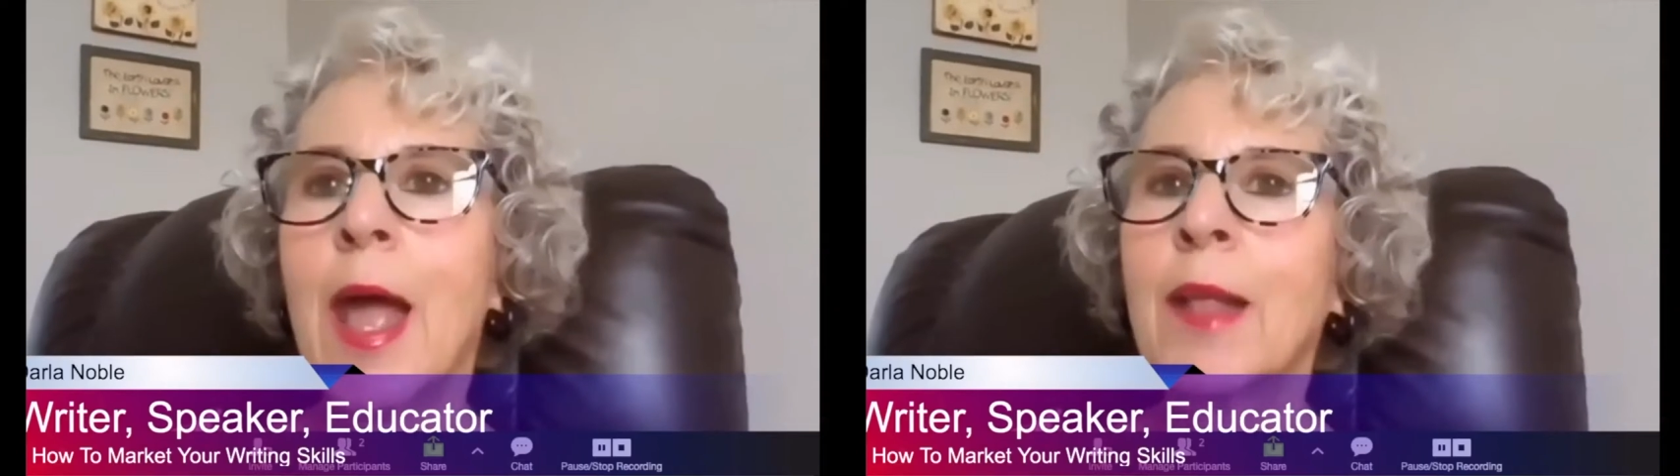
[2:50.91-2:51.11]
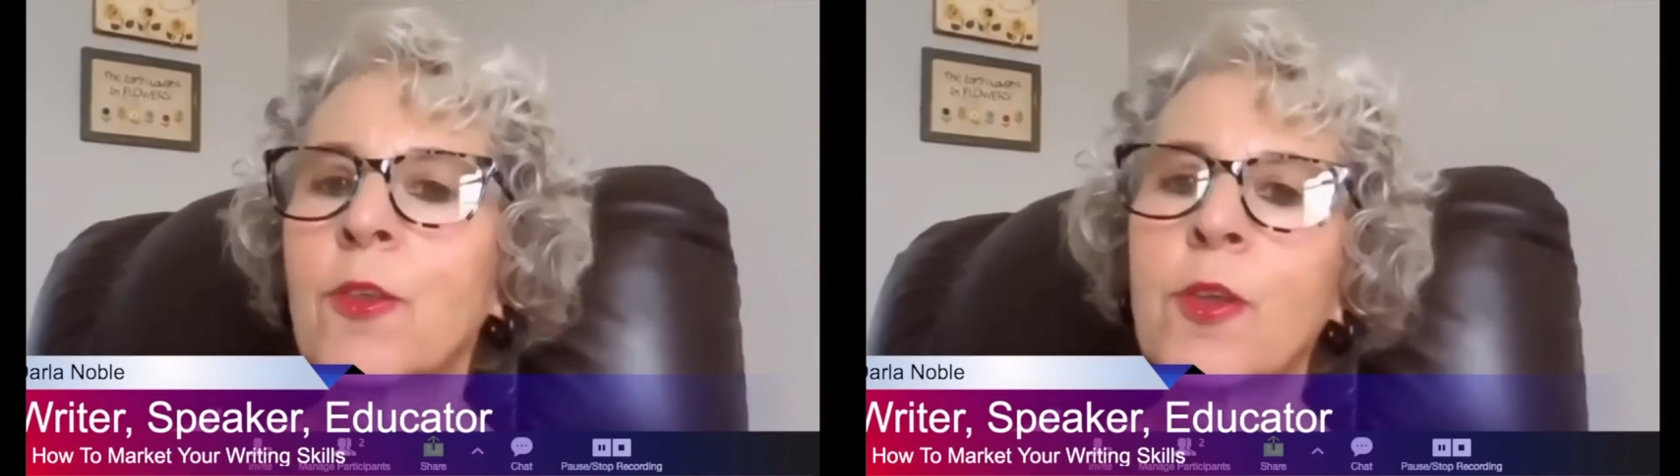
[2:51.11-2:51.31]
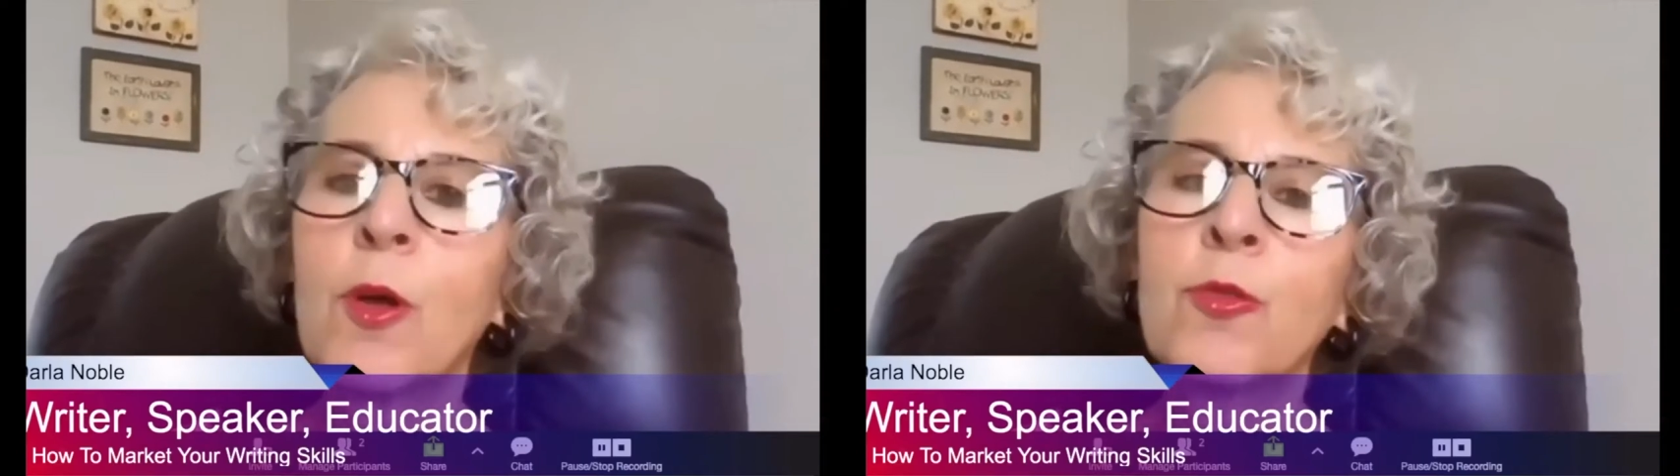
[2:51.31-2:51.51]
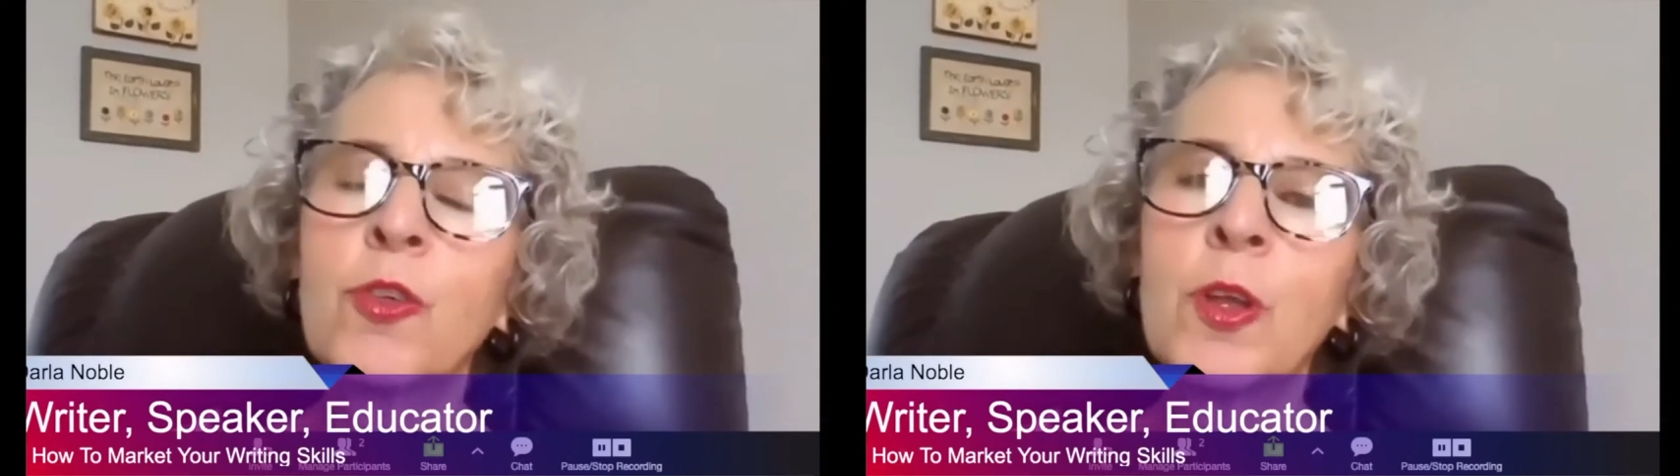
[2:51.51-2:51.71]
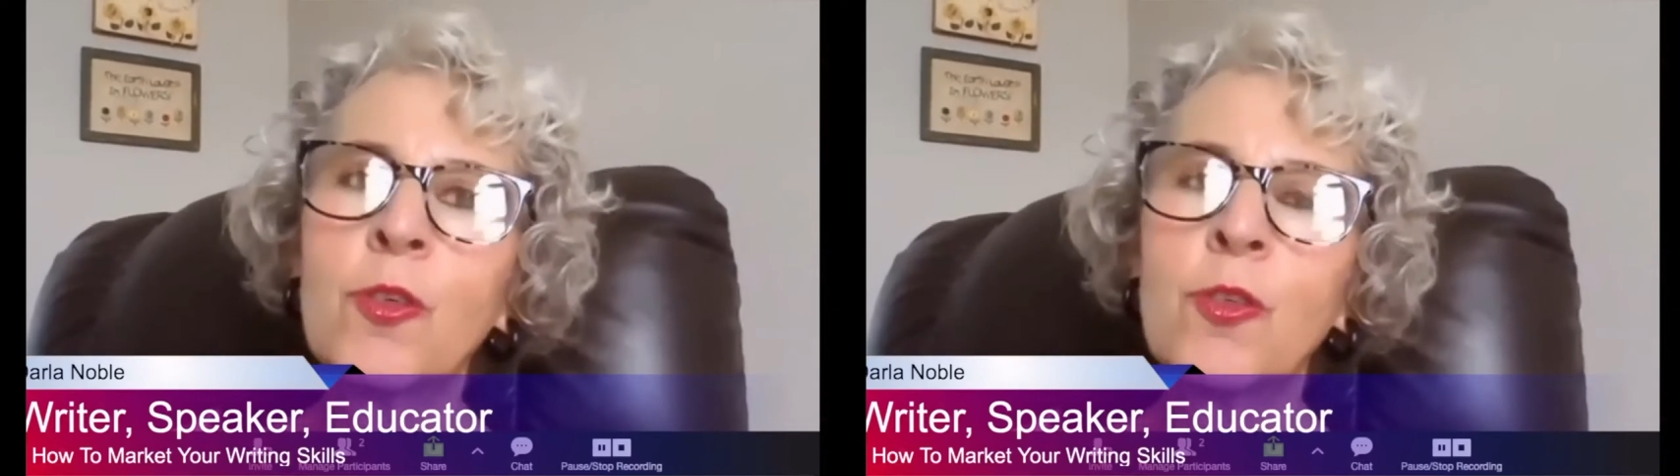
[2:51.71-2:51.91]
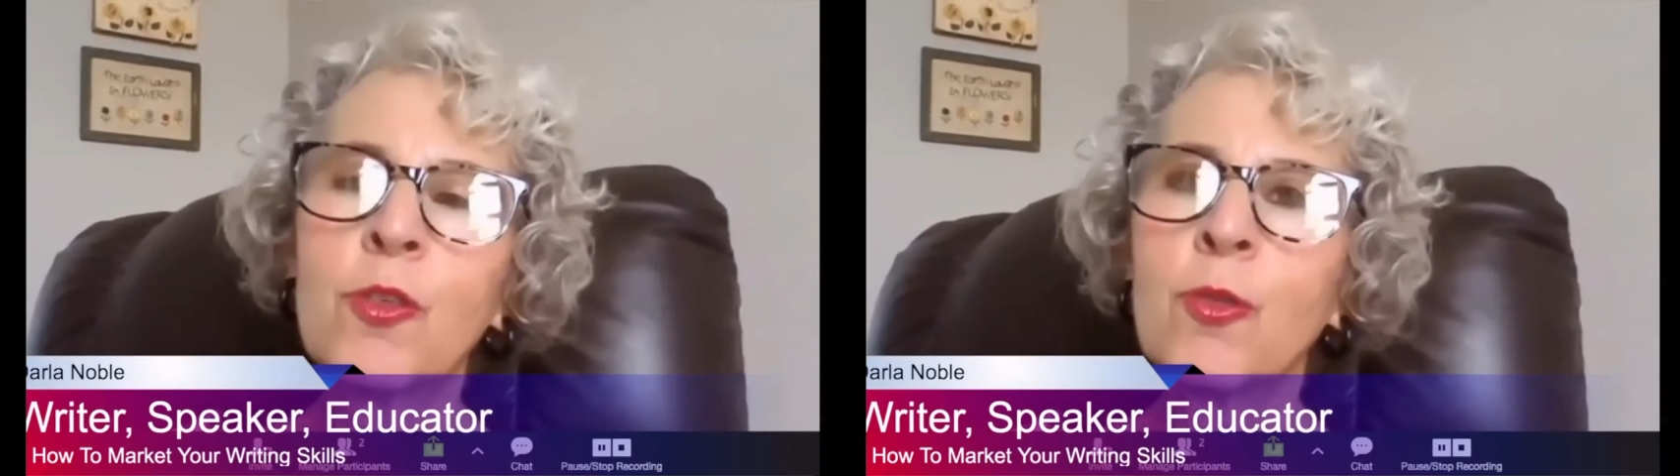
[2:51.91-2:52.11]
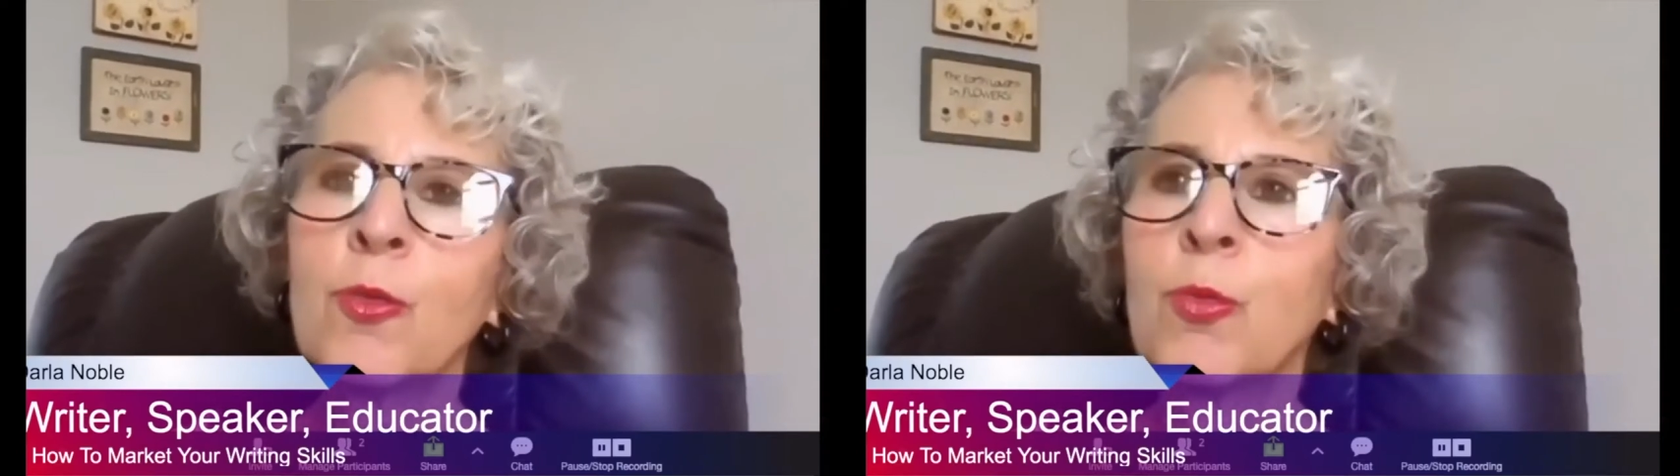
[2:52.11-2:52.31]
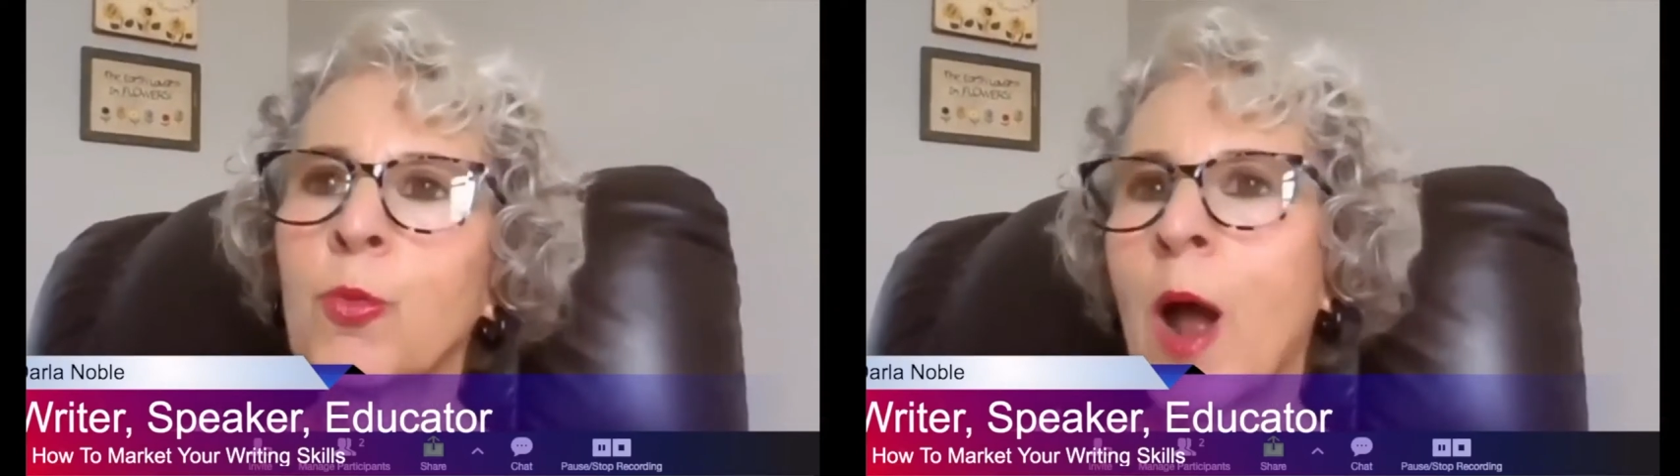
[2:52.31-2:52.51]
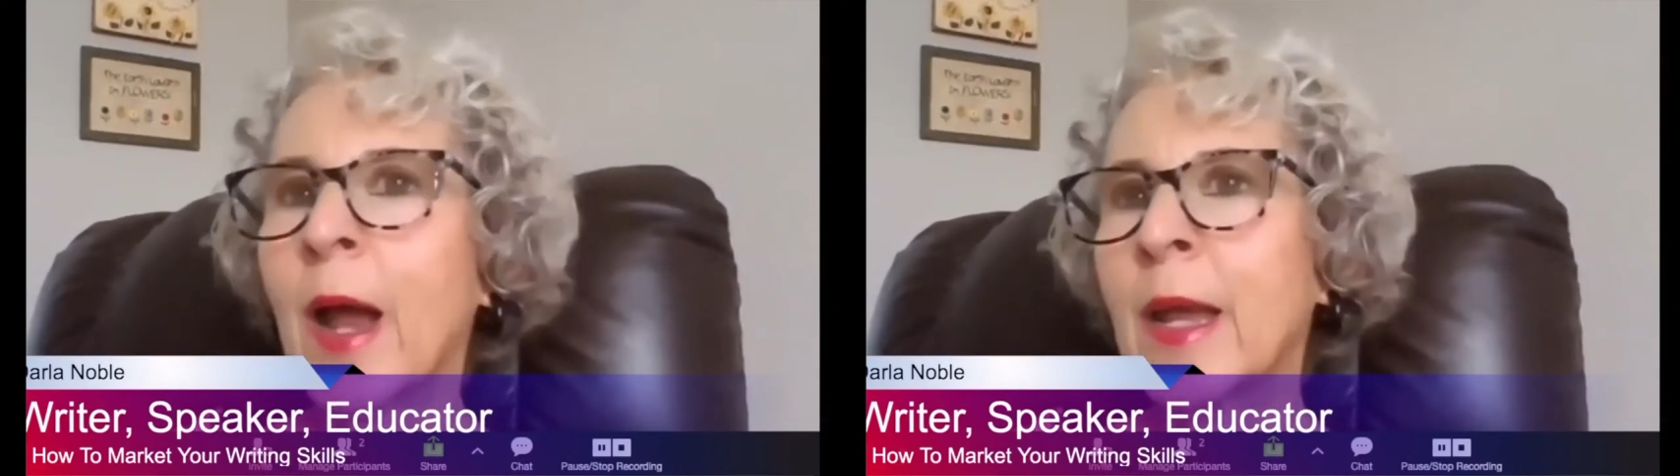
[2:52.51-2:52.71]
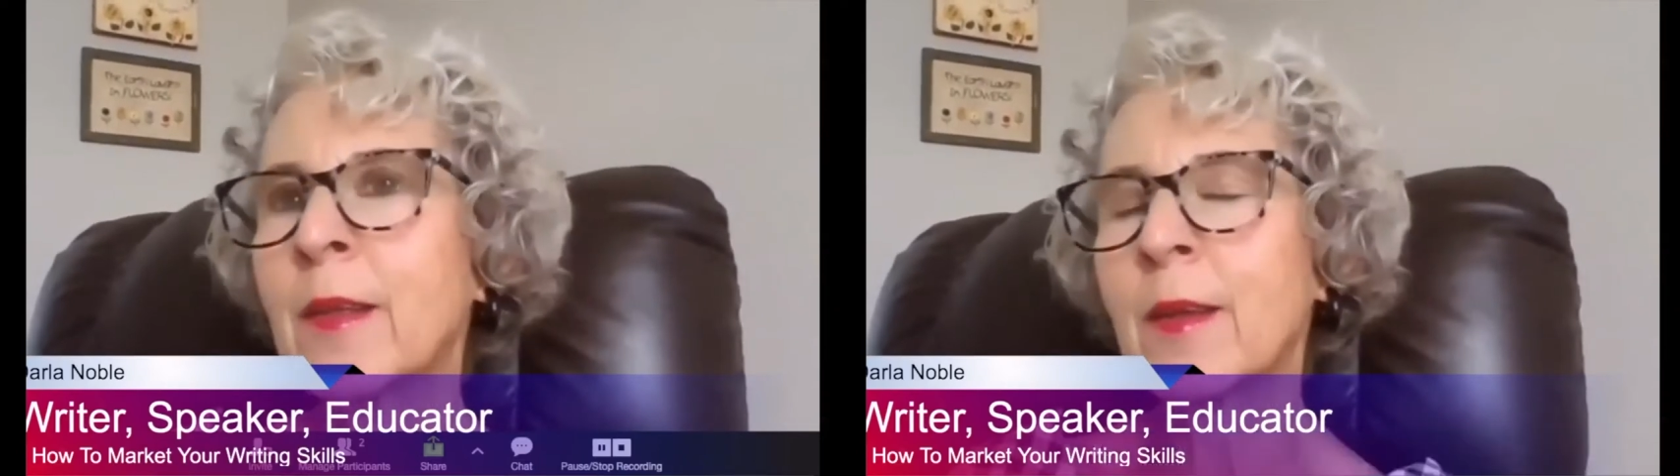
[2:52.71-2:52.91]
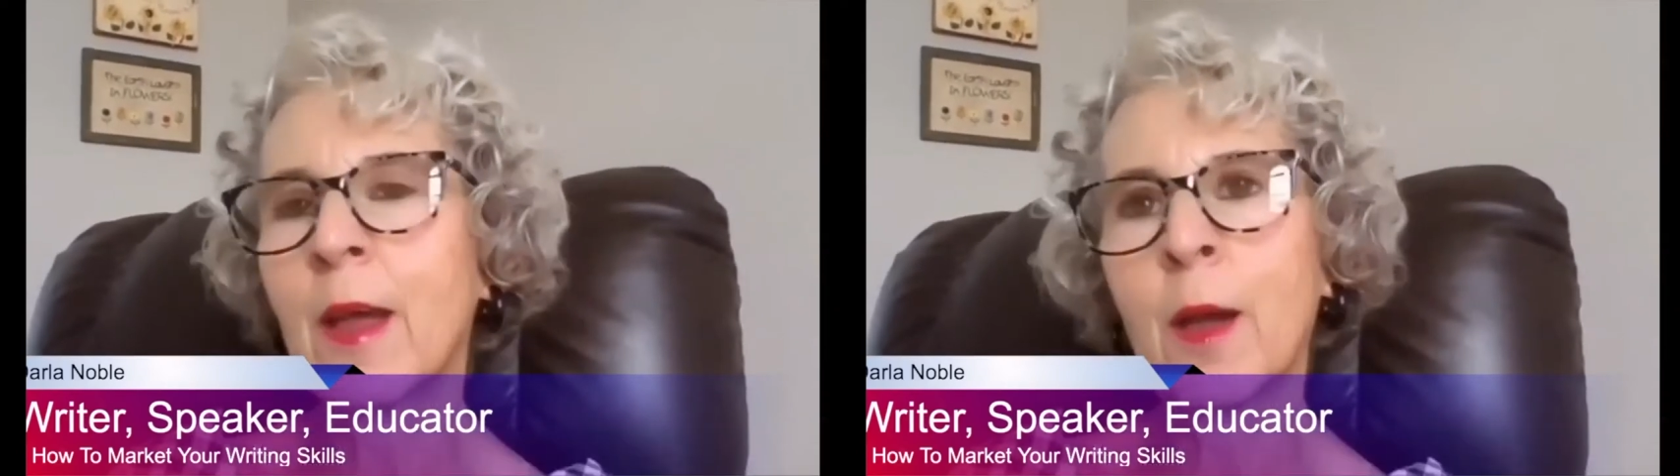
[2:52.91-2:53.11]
And so just to write